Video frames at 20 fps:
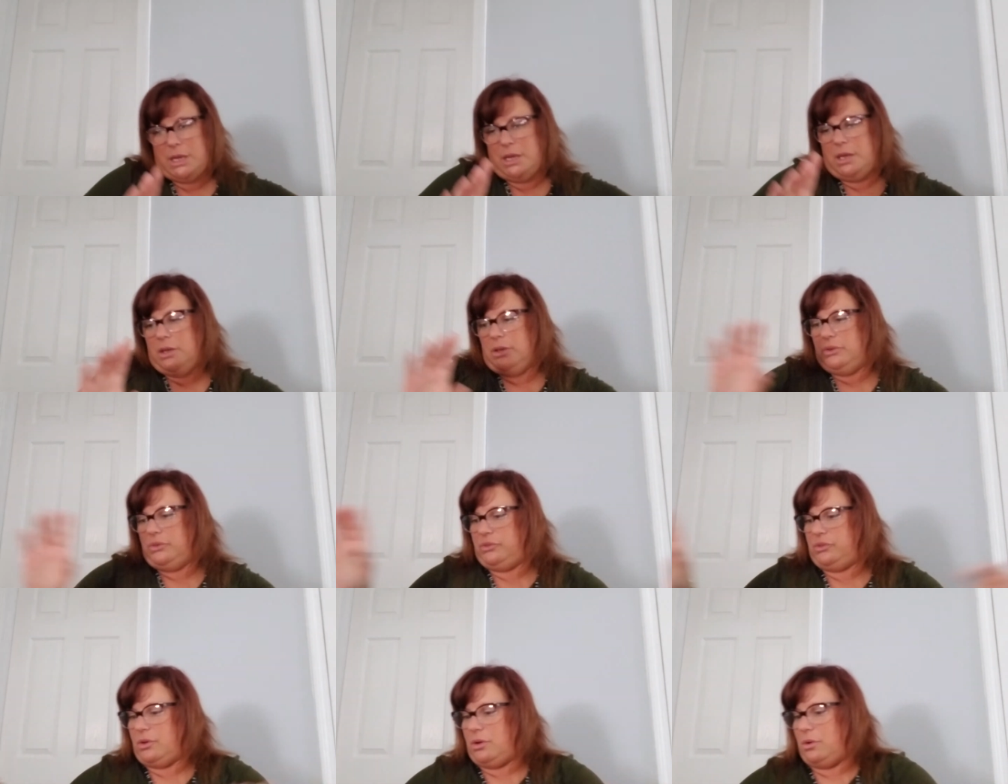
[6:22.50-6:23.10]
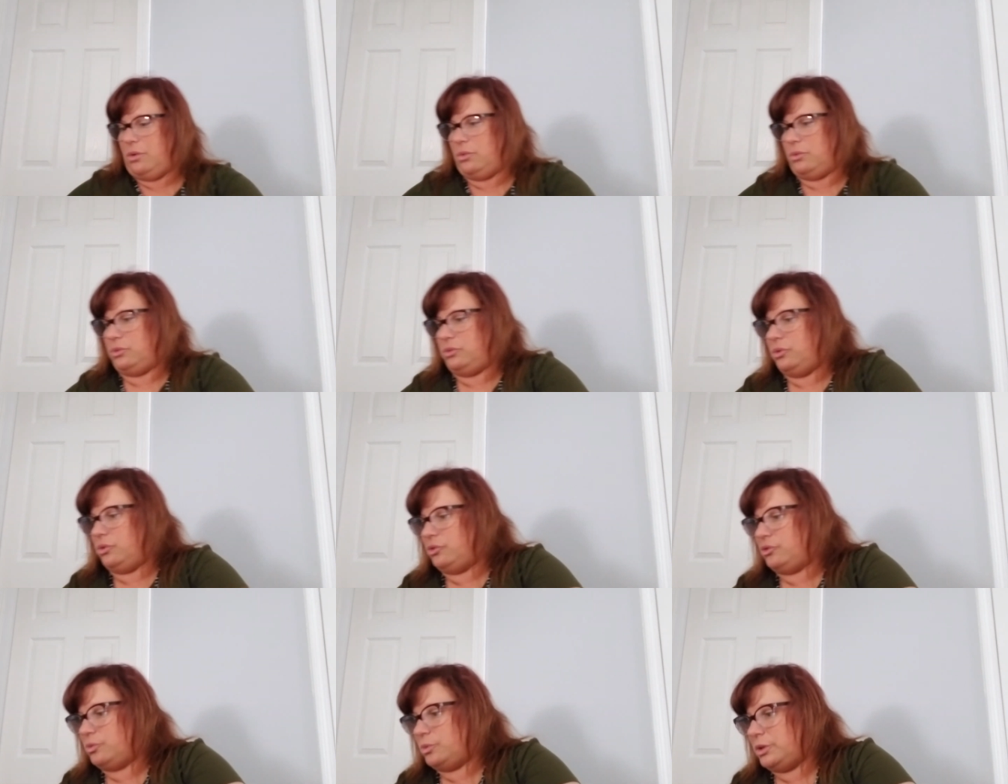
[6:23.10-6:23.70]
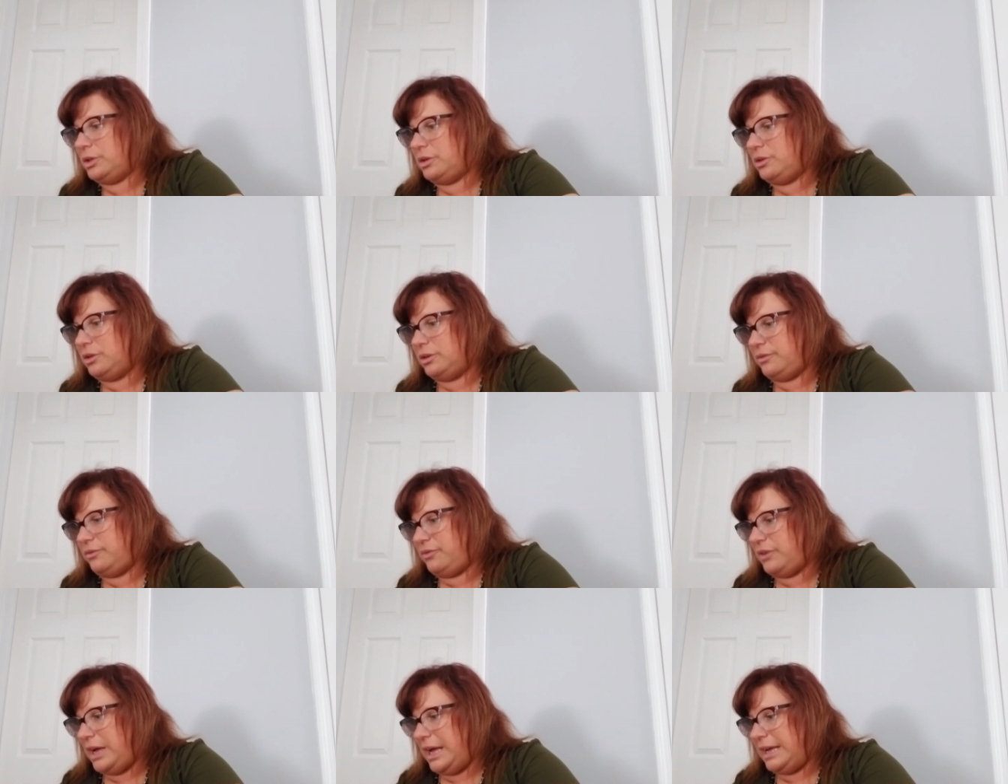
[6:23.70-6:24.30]
So those were the good
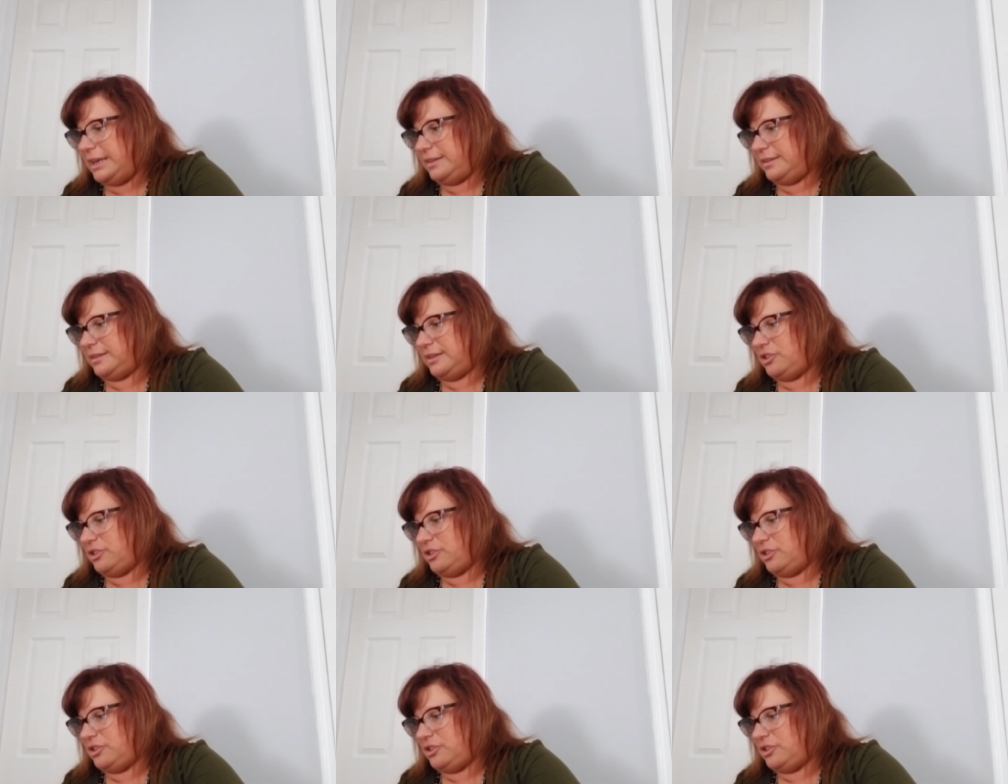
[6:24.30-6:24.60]
finds.